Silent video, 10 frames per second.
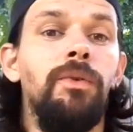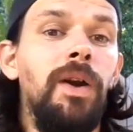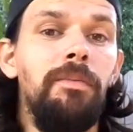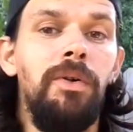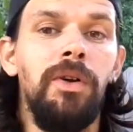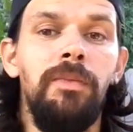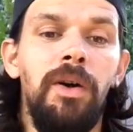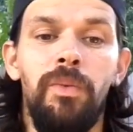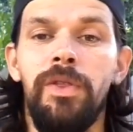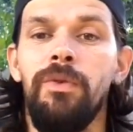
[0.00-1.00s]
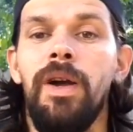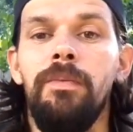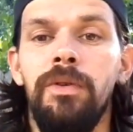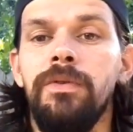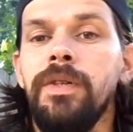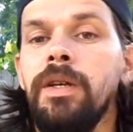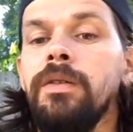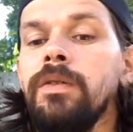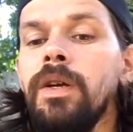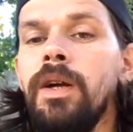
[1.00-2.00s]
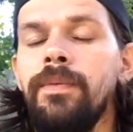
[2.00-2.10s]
the right Pokemon with the right movesets,